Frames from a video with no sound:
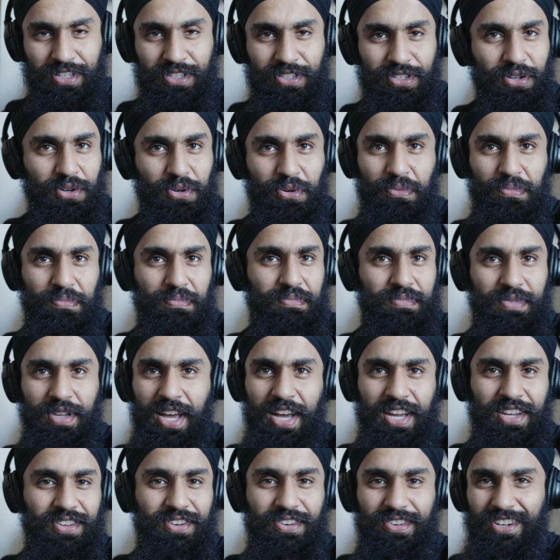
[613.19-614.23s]
So
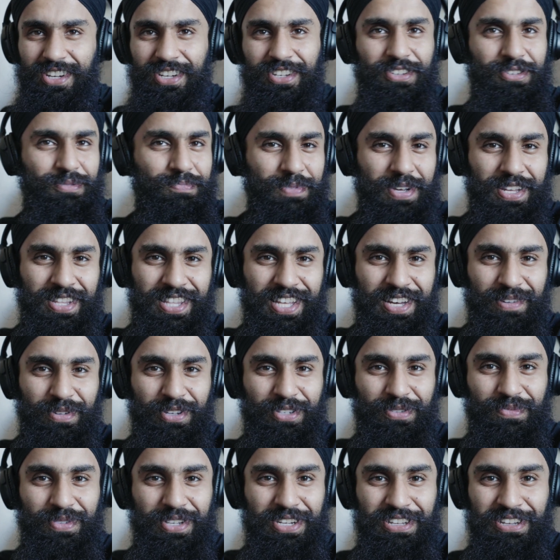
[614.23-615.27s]
yeah, you don't need to spend that
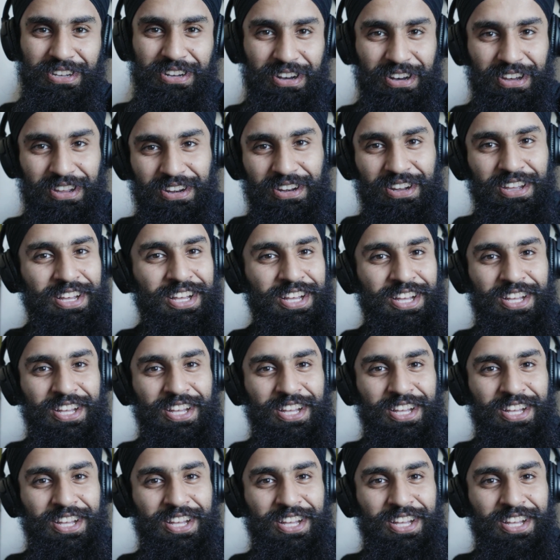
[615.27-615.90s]
much money on